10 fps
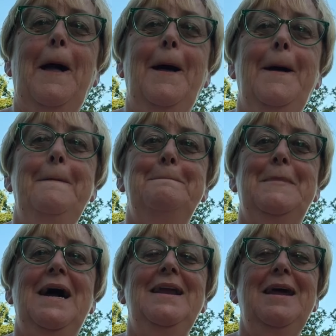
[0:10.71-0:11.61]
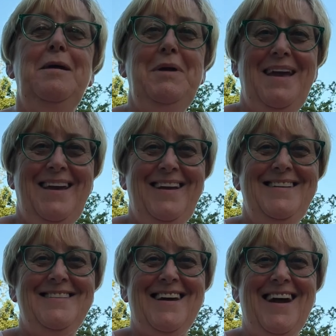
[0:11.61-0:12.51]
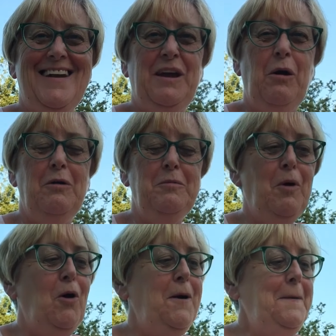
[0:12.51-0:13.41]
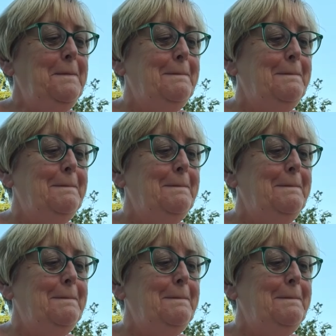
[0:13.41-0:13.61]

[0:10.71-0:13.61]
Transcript: Uh, my name is Annie Conboy.